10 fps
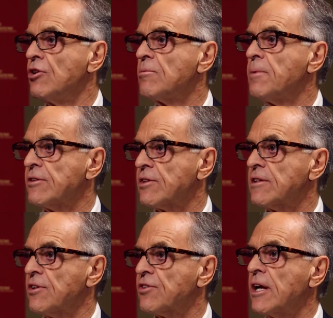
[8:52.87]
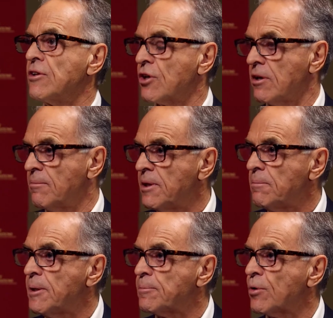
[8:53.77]
And you're basically saying you're going to
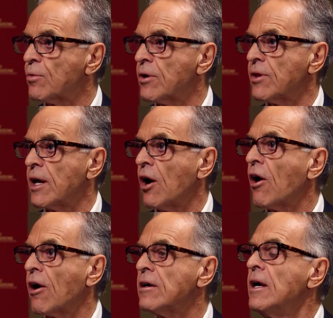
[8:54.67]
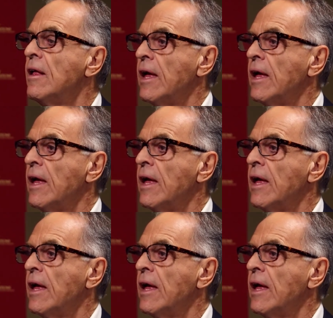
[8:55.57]
meet people where they are.